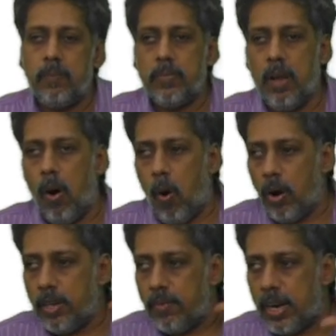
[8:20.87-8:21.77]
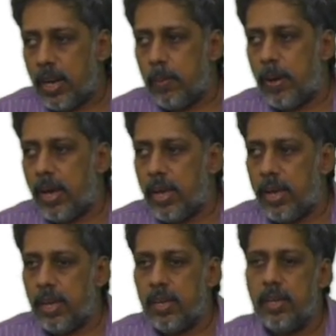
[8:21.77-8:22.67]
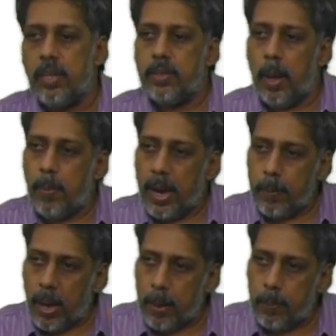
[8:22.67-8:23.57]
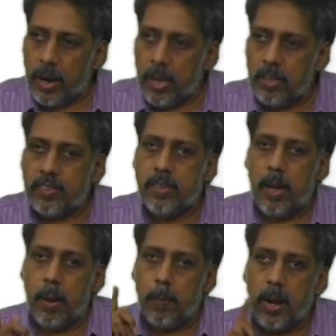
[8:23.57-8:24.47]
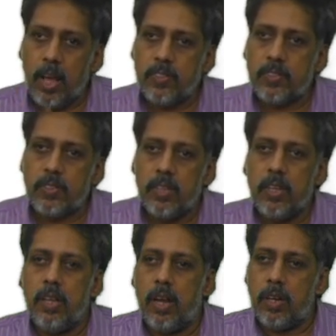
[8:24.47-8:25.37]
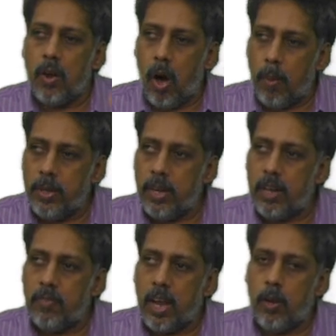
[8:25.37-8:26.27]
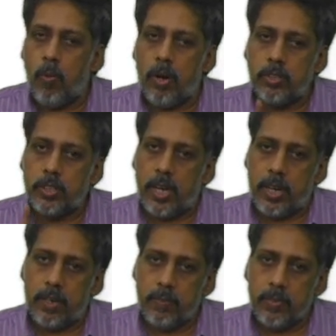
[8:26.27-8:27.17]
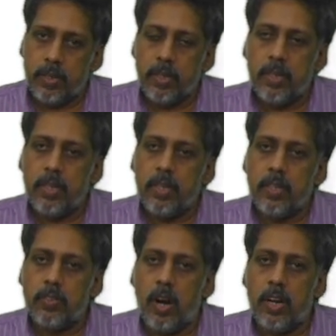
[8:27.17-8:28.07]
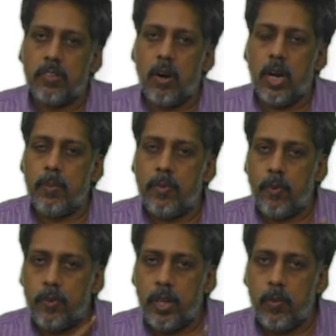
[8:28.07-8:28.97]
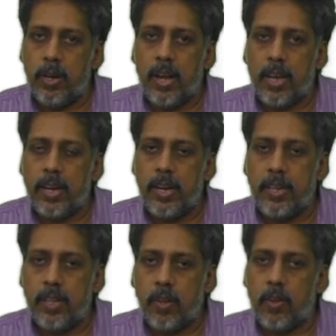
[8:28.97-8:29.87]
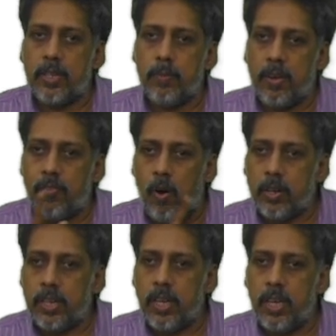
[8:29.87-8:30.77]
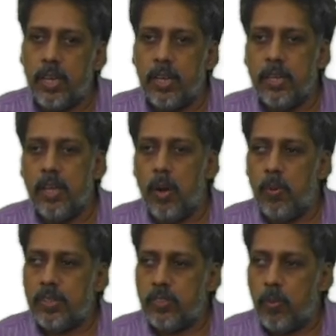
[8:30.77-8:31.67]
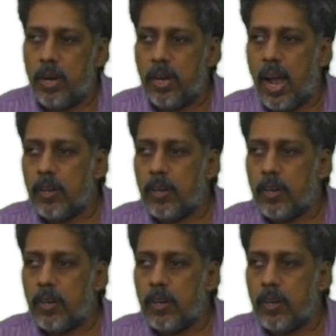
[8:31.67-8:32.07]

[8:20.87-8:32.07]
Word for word: the whole divided by the buyback price plus nominal value one share so it is going to be 51 lakh 80,000 by 40, which is 1 lakh